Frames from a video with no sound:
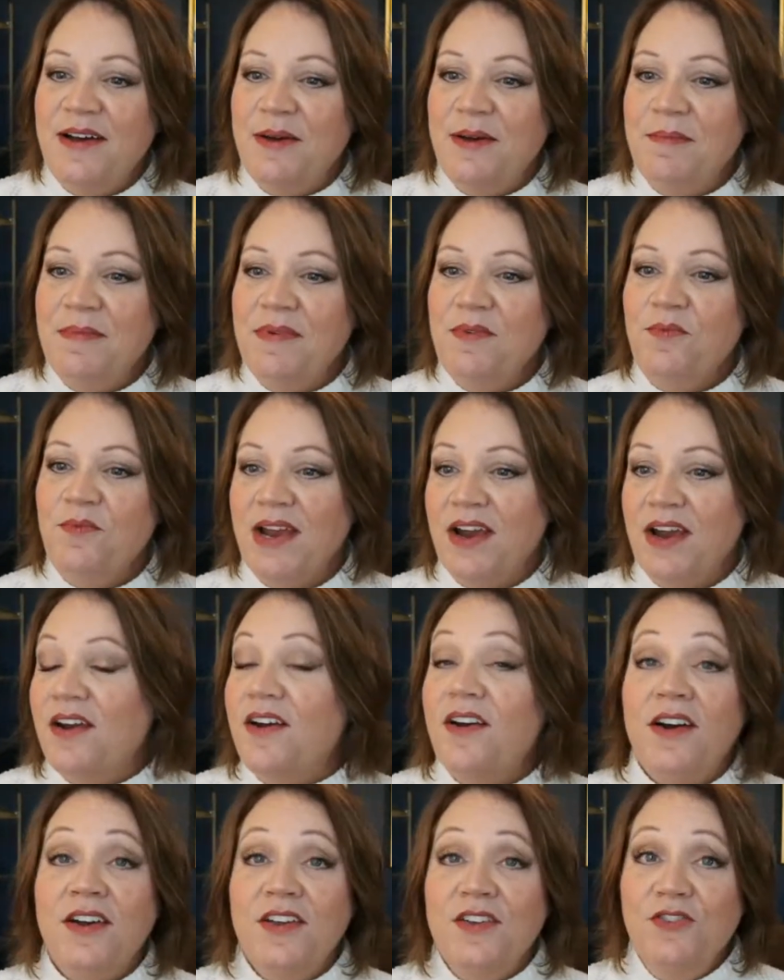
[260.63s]
Where
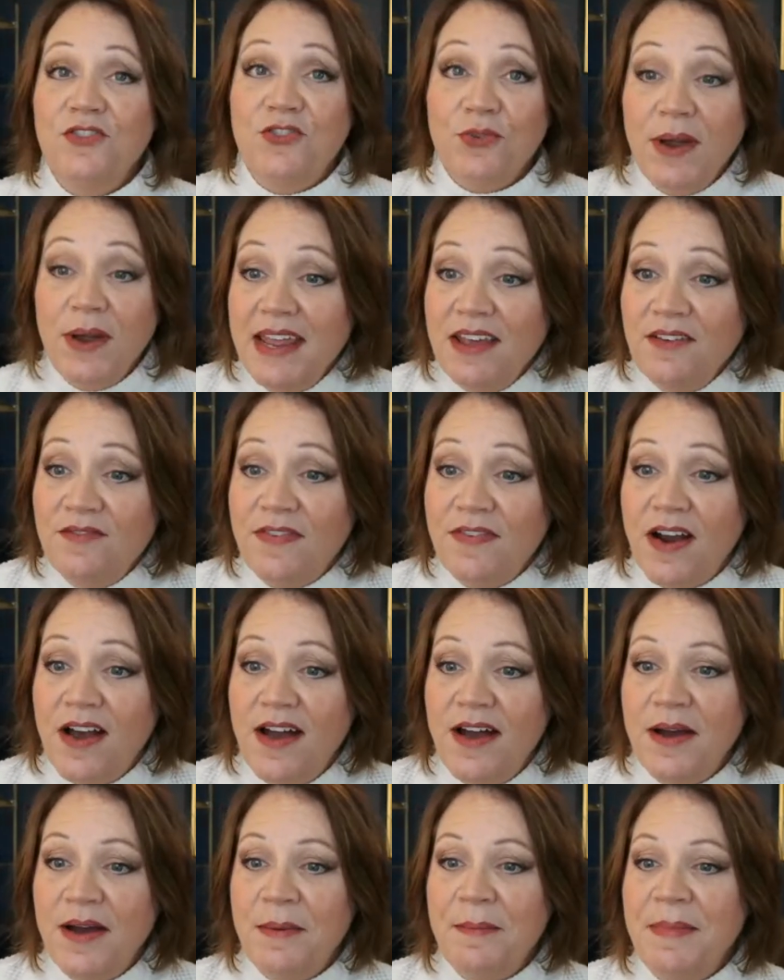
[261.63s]
are you joining
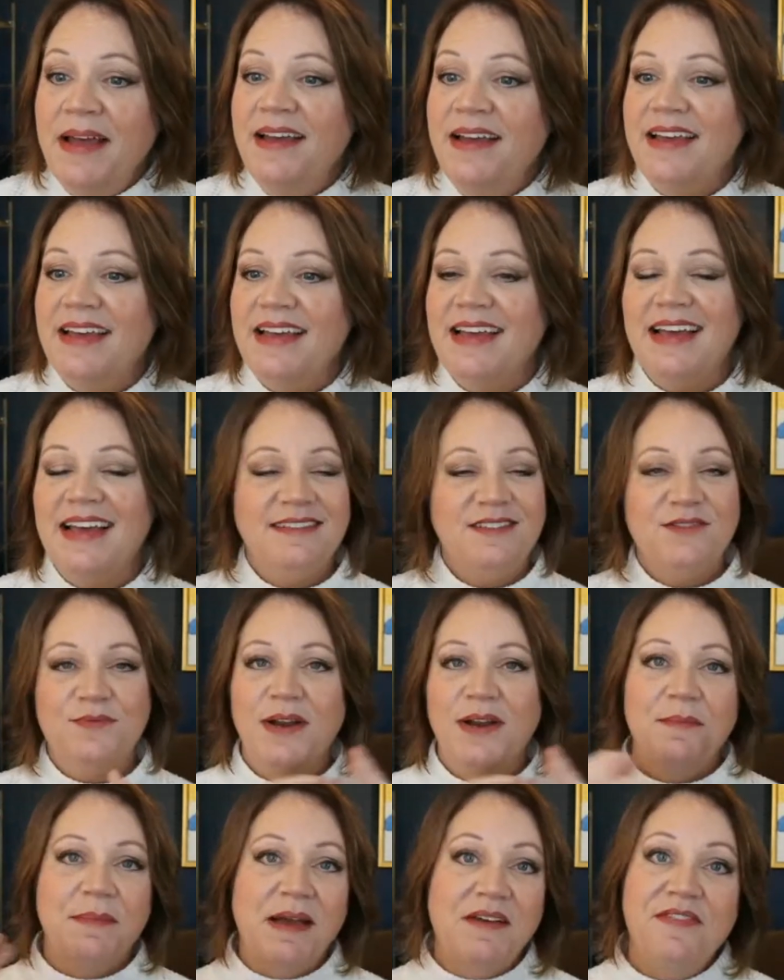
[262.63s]
from? It's one
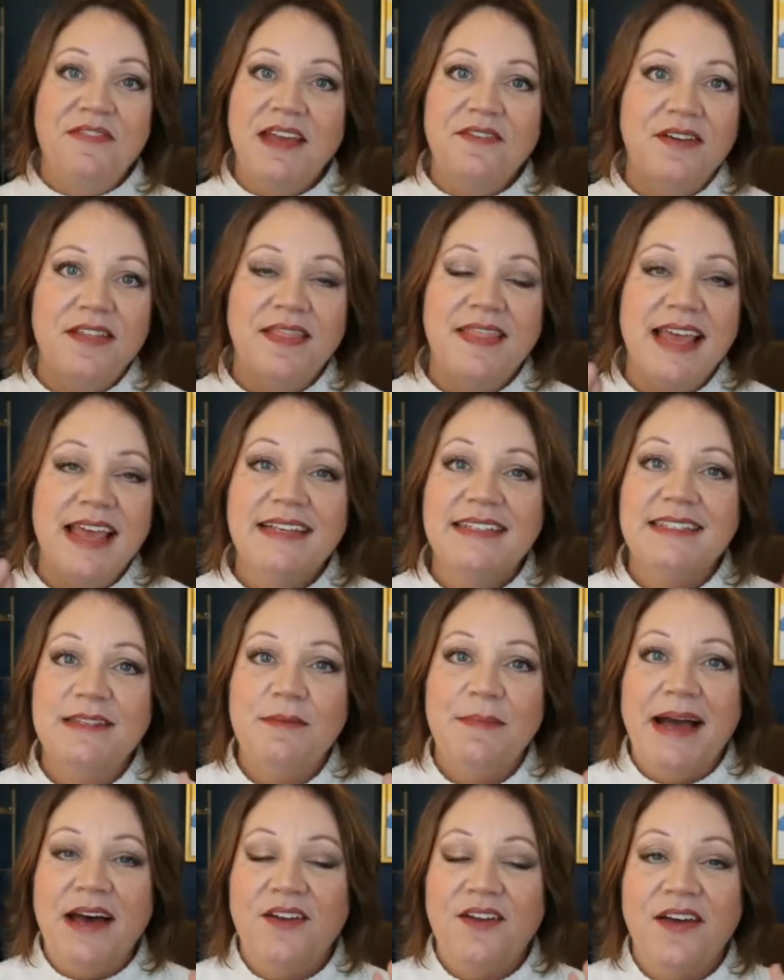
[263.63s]
of my favorite things
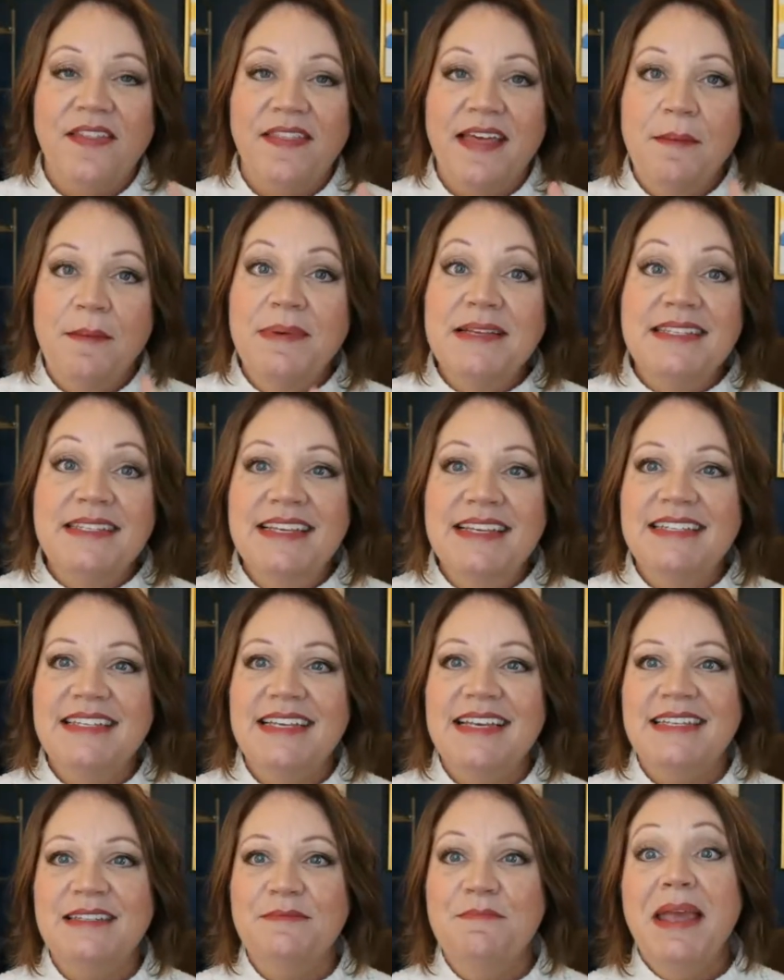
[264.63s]
about online business
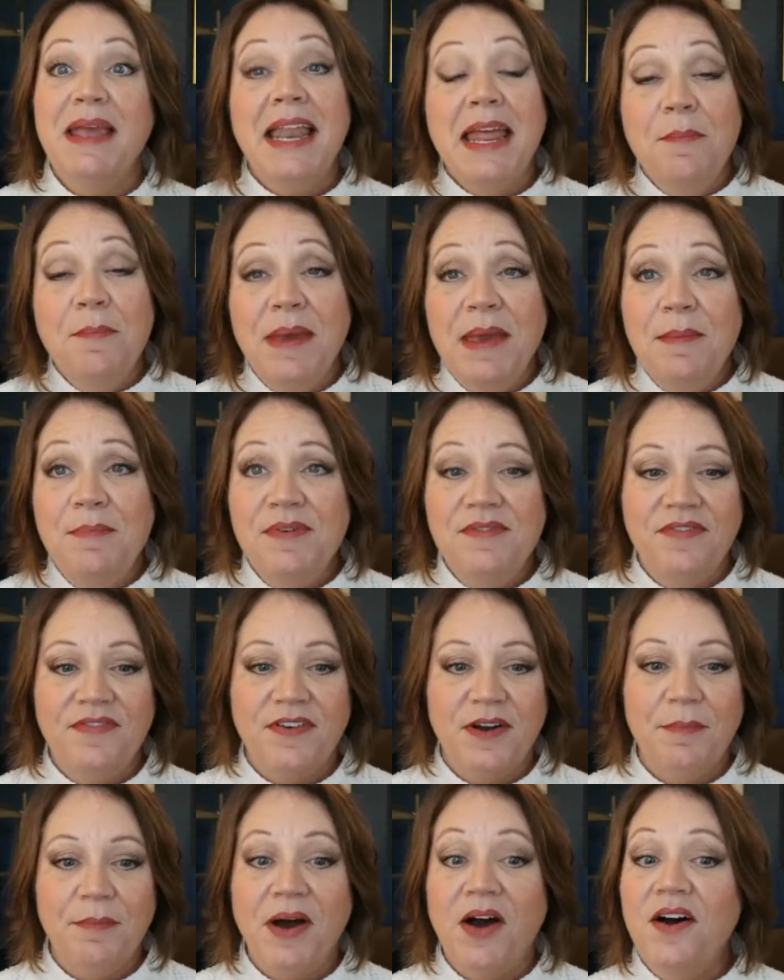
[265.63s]
is meeting people
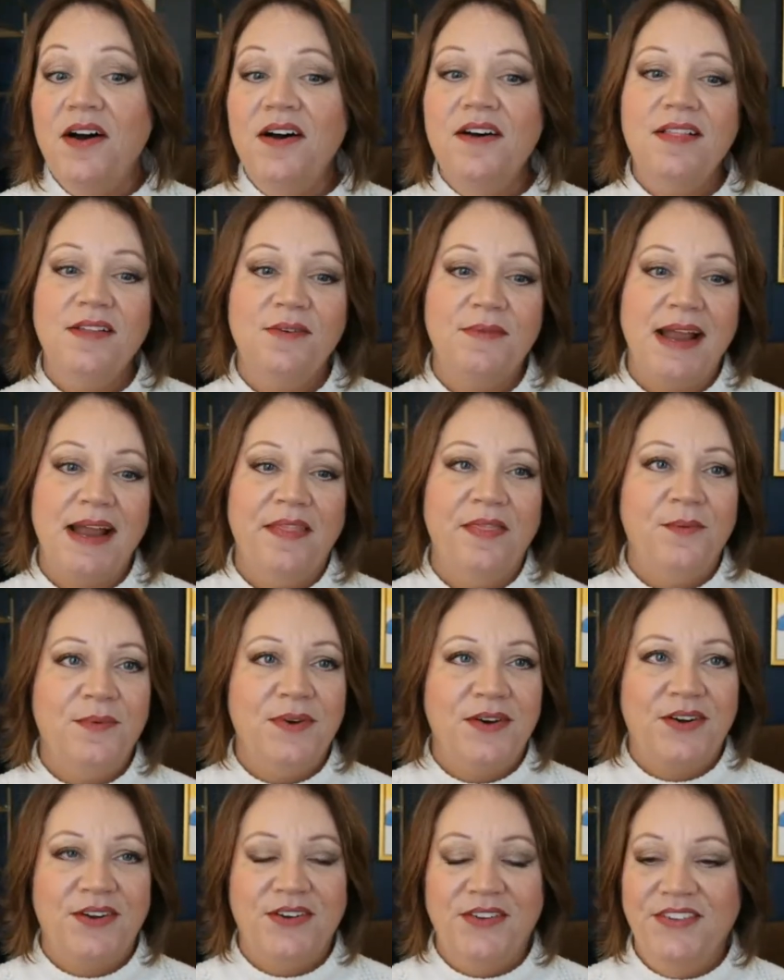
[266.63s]
from all around the
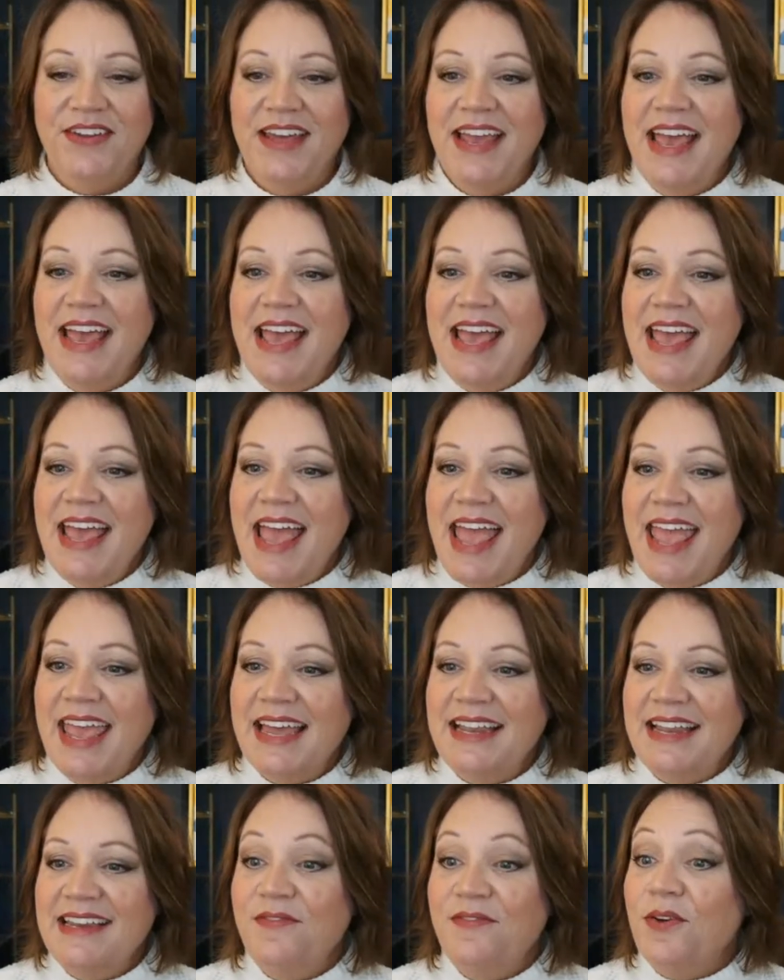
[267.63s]
world.
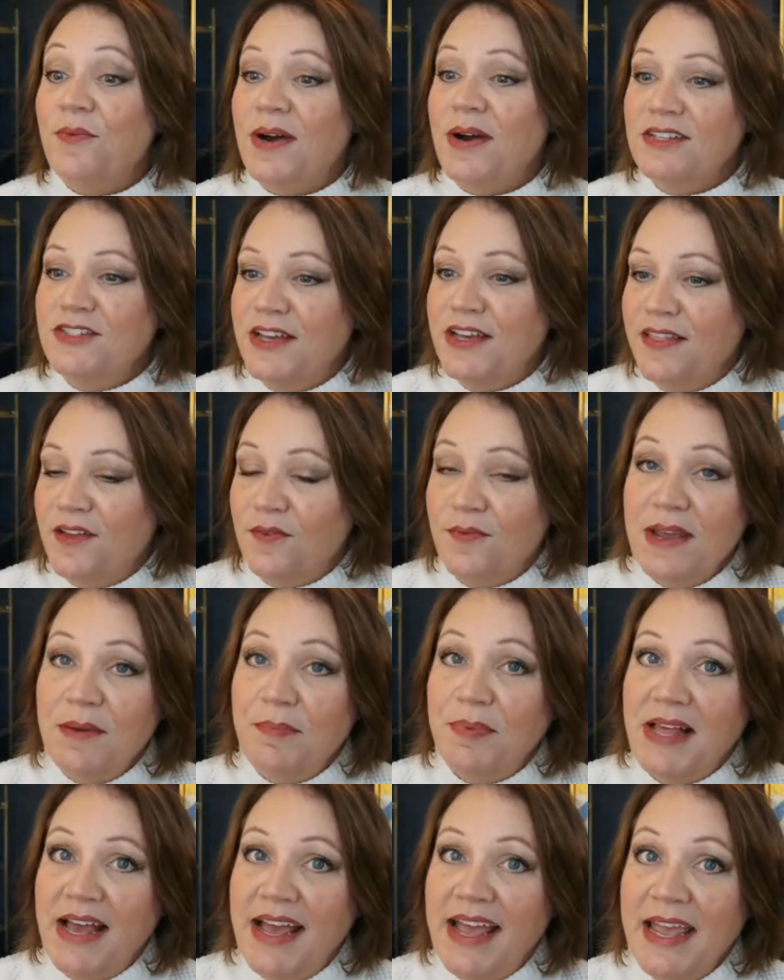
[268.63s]
And if you're watching the
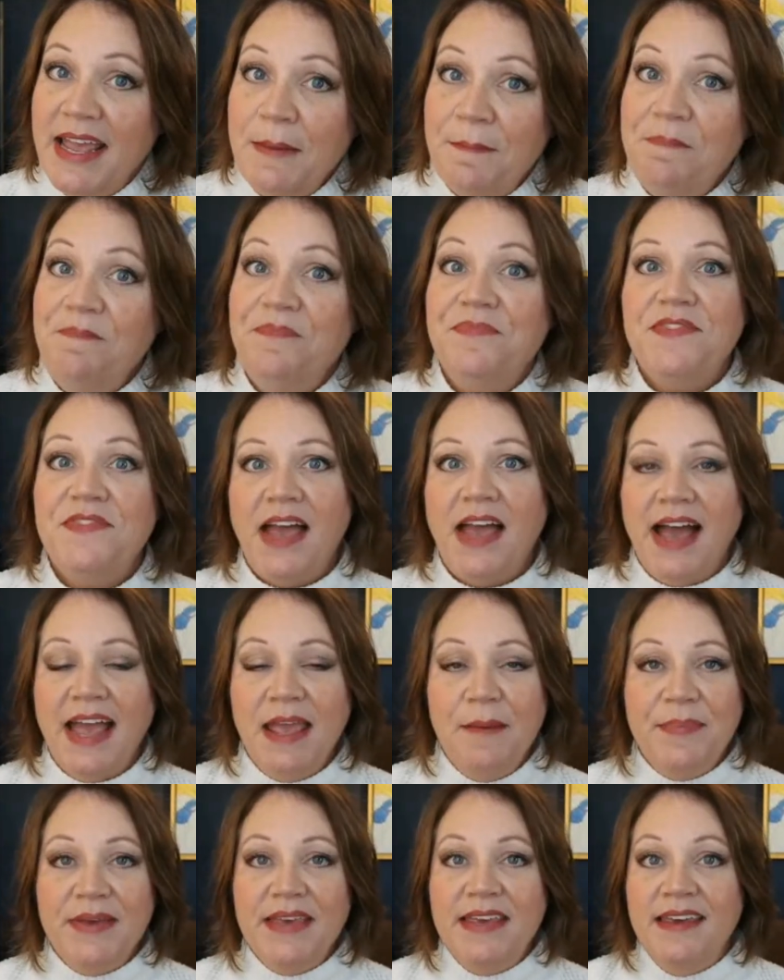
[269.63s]
replay,
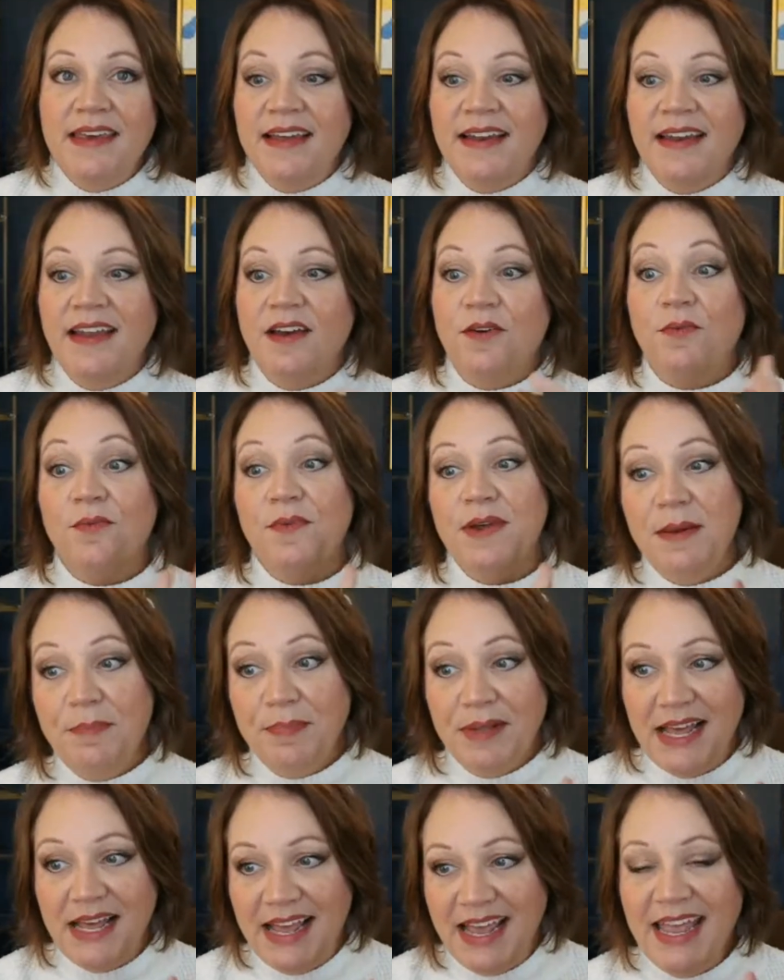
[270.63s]
type in
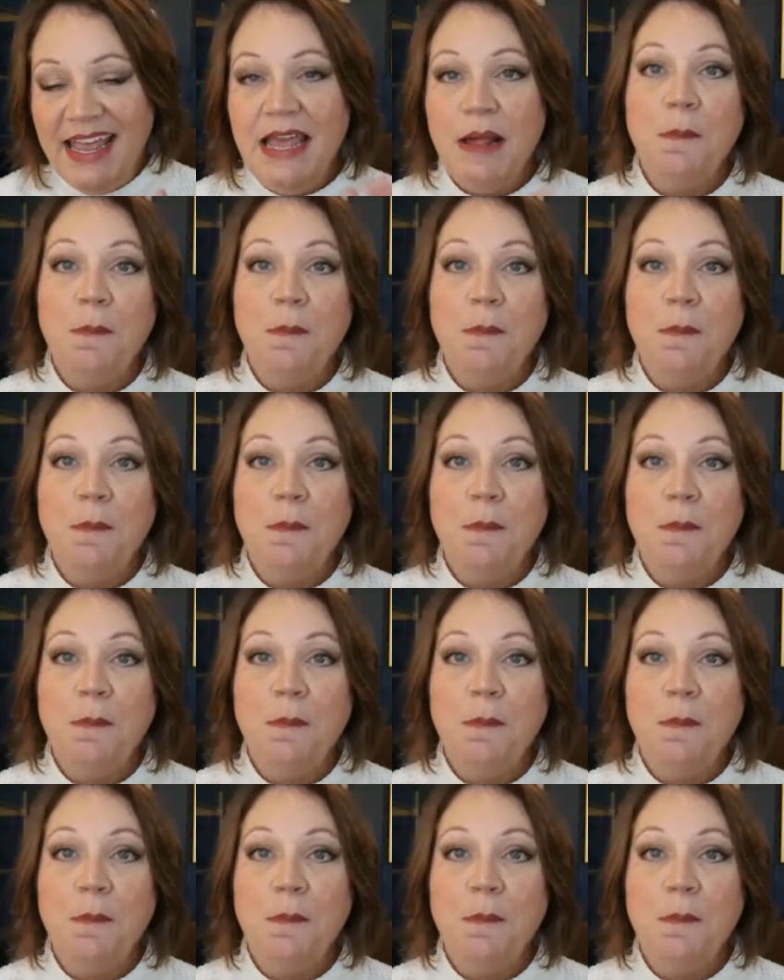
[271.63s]
replay